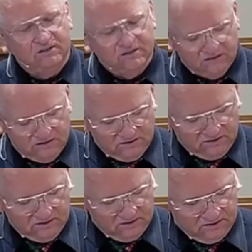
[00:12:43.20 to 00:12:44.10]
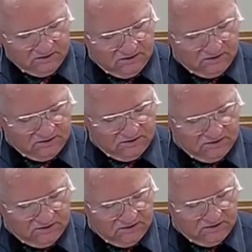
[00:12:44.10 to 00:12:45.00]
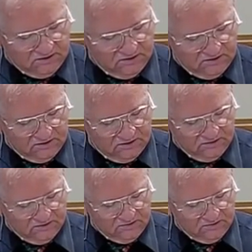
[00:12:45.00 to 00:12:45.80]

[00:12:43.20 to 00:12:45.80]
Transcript: Nothing is said.